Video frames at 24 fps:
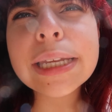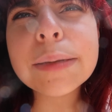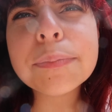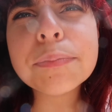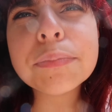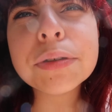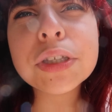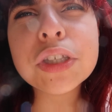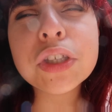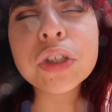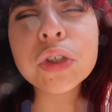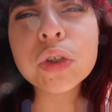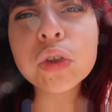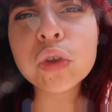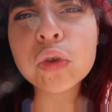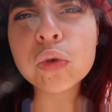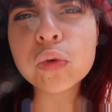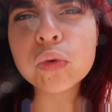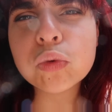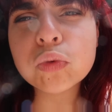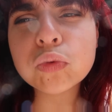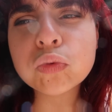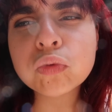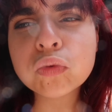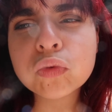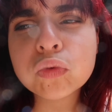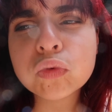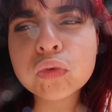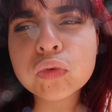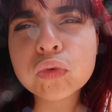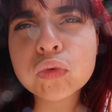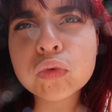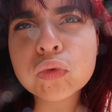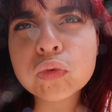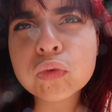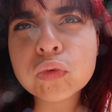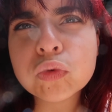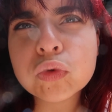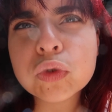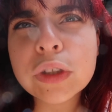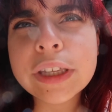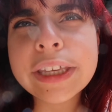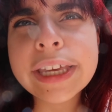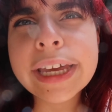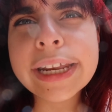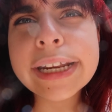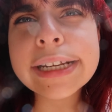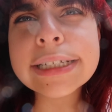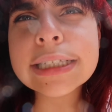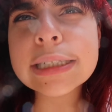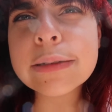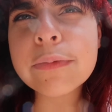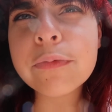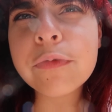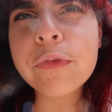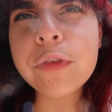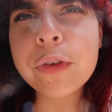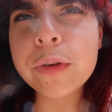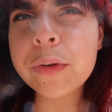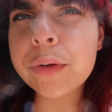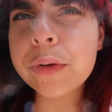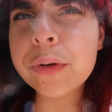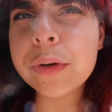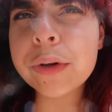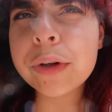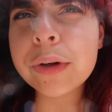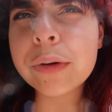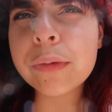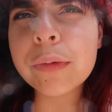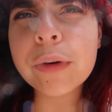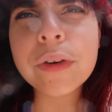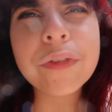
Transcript: Ipiu getting some food.